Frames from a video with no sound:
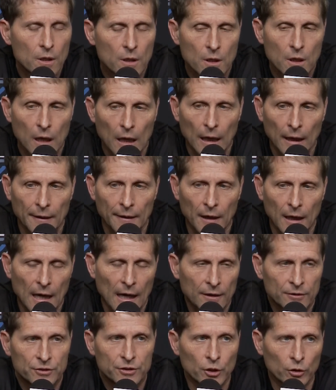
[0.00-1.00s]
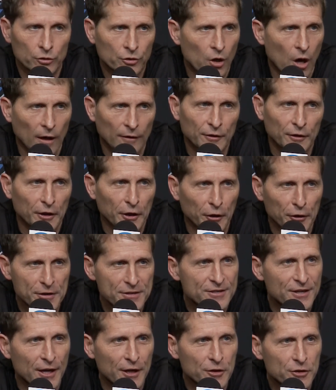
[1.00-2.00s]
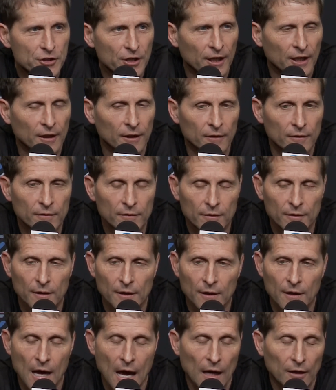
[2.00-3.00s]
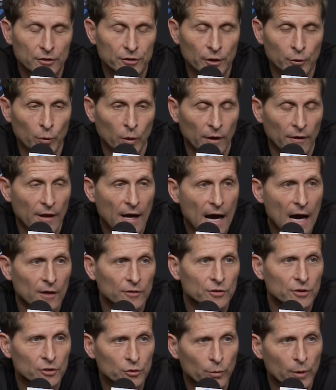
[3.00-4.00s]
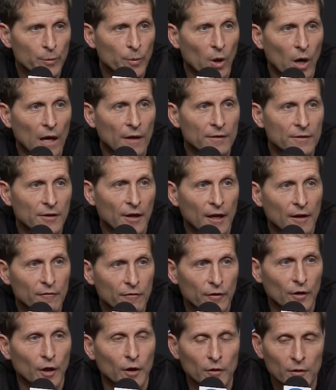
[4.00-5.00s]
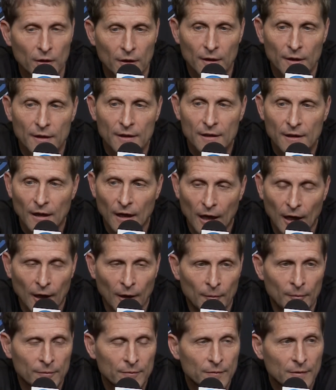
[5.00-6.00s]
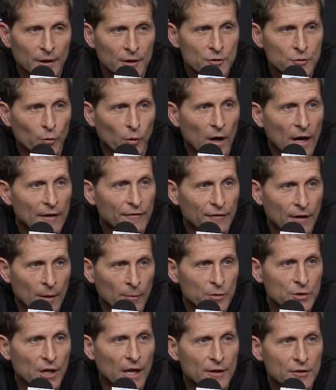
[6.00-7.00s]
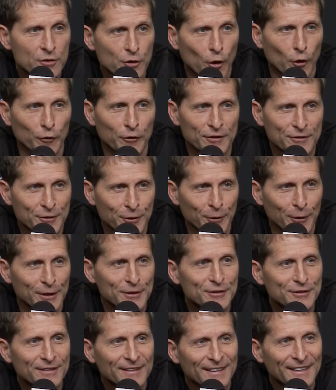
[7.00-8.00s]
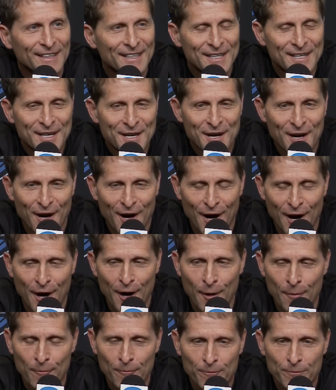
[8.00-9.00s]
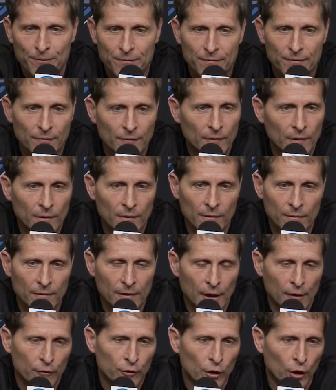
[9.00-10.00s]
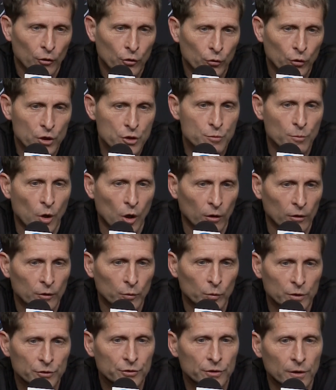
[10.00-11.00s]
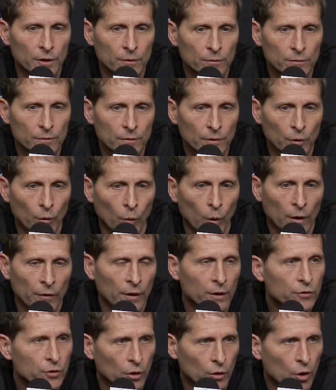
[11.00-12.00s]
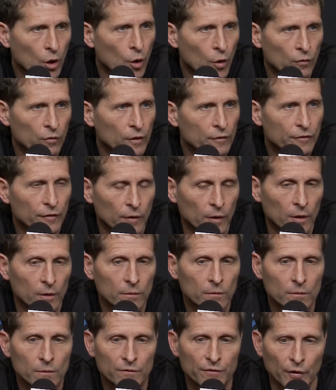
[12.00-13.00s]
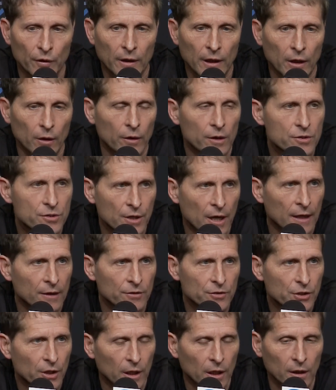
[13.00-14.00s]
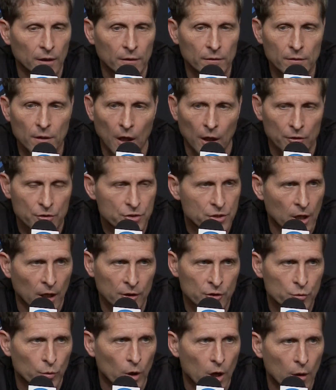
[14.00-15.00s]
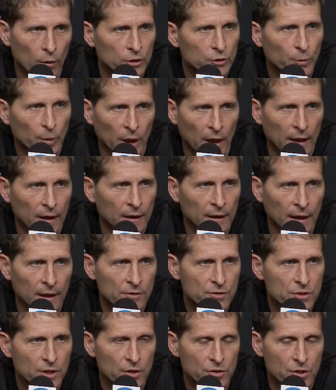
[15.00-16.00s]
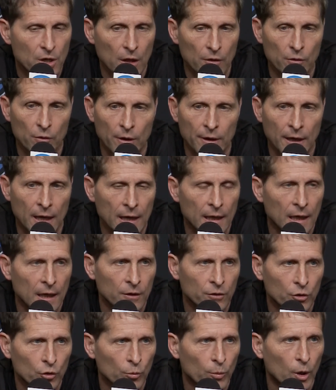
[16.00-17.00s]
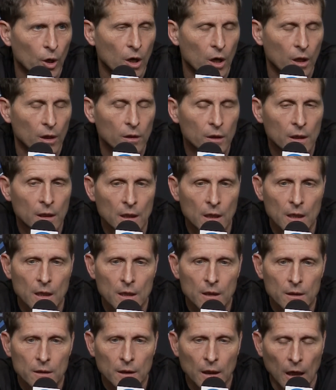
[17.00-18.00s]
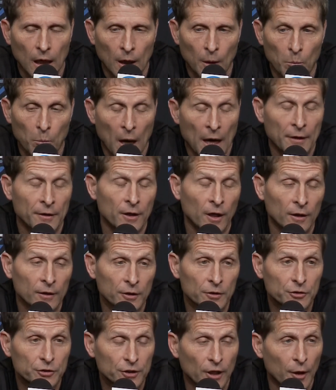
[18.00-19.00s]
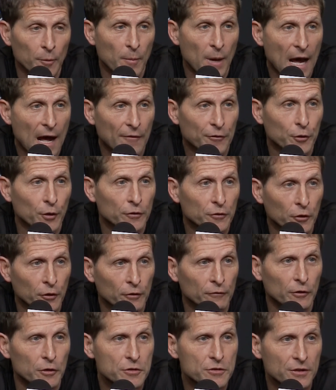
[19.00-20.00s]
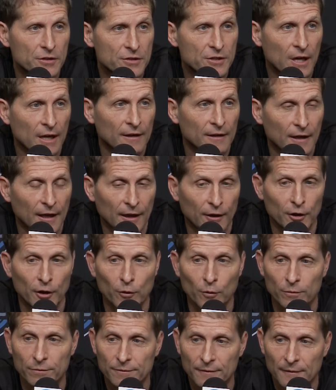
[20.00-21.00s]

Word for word: And uh, I still talk to Garry St. Jean, actually, one of the houses we bought in Danville. Um, his wife, MJ, sold it to us. Um, even though Chris Mullin was the, the one that took over for, for Garry St. Jean, our sons were always playing against each other in AAU ball. Uh, my youngest son, Matthew, at the University of San Diego,